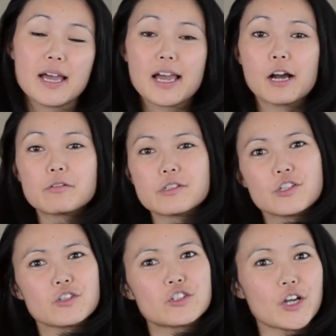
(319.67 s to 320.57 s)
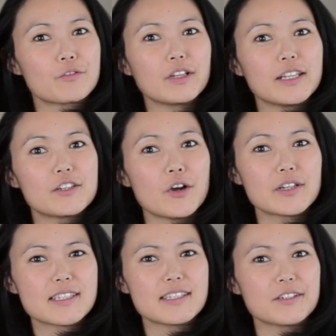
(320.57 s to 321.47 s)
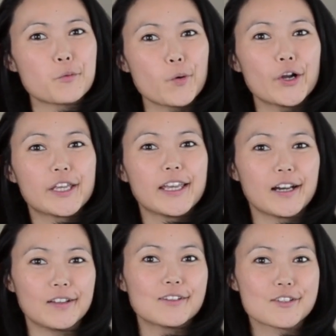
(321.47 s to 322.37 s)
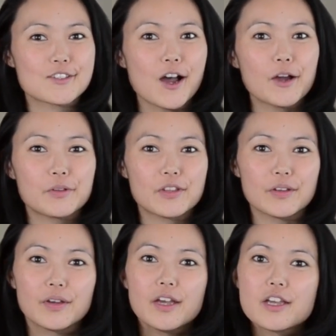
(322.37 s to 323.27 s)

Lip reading: However, you just don't really notice it working alongside with you.